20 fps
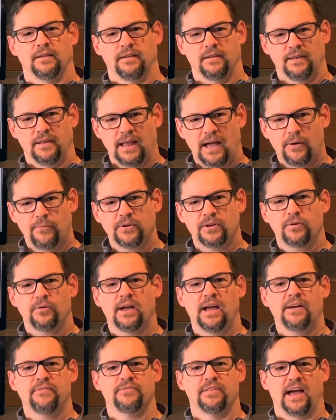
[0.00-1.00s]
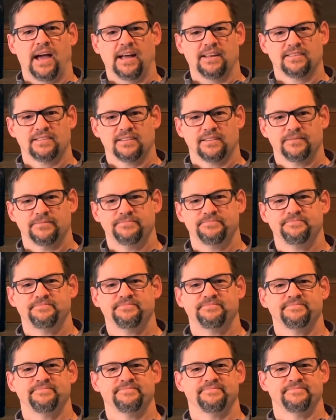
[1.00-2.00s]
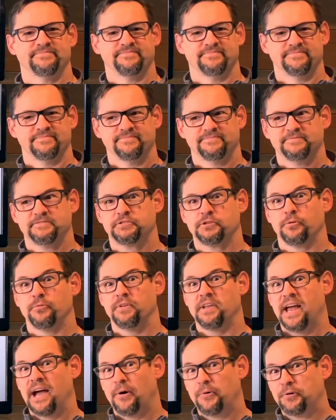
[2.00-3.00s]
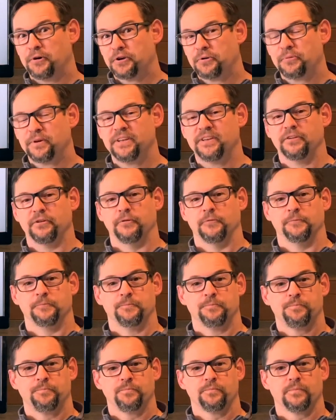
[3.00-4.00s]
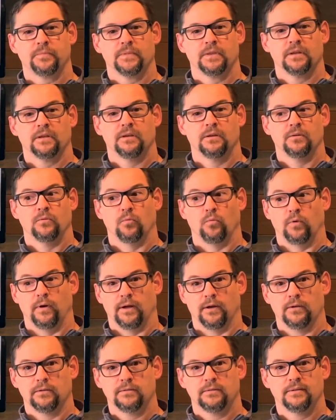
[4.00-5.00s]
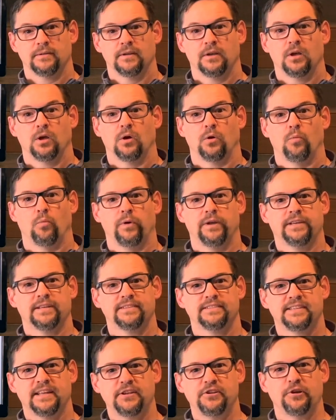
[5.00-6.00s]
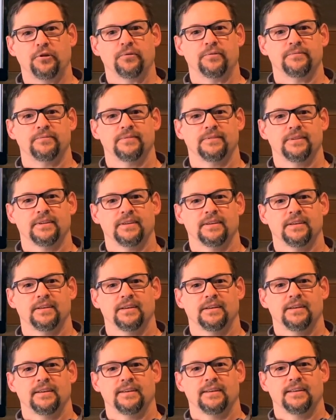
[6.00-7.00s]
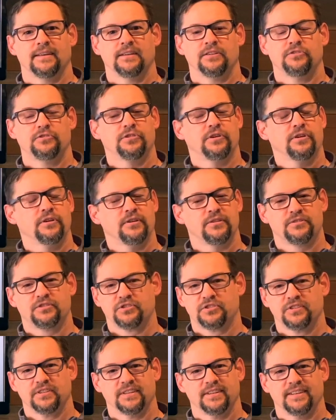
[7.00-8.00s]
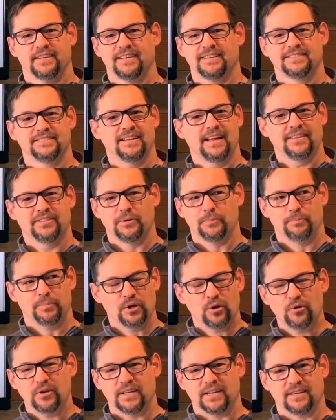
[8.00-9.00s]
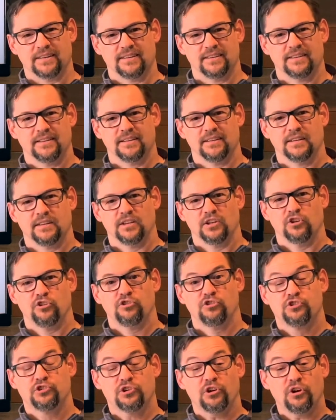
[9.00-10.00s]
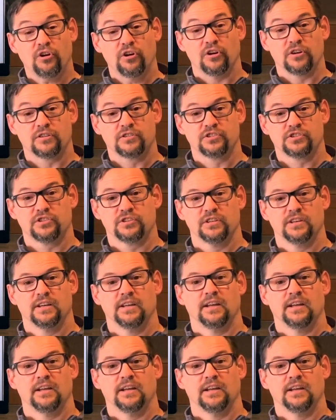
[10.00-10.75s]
Now we don't have that. So now what do? Well, we continue. Church is not the building. Church